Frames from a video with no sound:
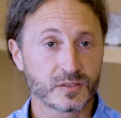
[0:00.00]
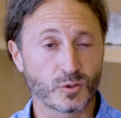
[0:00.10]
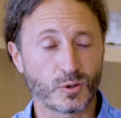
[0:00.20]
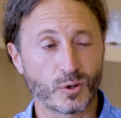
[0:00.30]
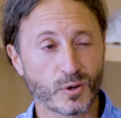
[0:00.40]

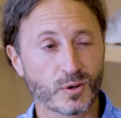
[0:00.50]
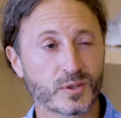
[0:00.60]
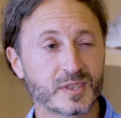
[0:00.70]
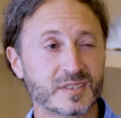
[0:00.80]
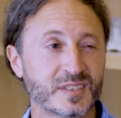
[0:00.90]
so long,
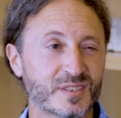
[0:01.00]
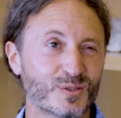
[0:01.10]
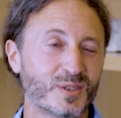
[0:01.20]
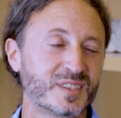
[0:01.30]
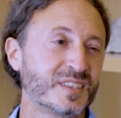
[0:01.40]
long distance,
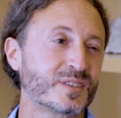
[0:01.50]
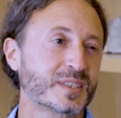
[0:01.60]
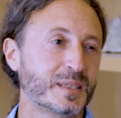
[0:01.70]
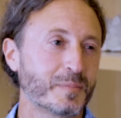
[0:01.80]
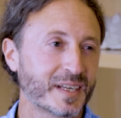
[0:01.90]
20,
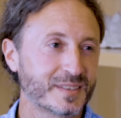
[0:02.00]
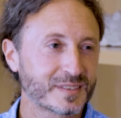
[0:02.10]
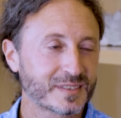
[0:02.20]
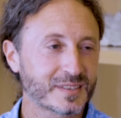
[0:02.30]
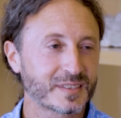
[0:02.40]
30
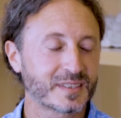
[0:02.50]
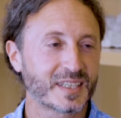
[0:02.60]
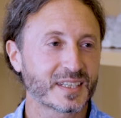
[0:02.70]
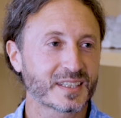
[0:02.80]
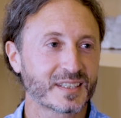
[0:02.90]
miles,
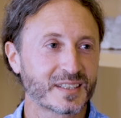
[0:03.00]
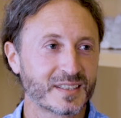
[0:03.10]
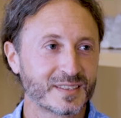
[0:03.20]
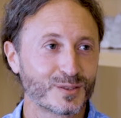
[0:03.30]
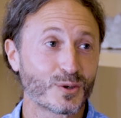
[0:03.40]
like uh,
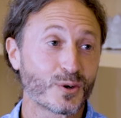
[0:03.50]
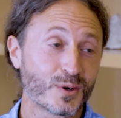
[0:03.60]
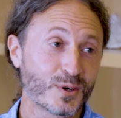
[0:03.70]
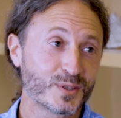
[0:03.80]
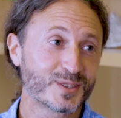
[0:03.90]
in the
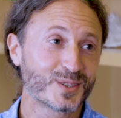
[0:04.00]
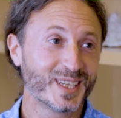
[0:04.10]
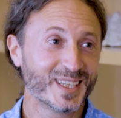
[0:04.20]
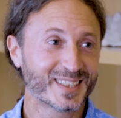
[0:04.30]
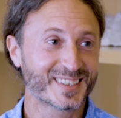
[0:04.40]
cold, in the heat,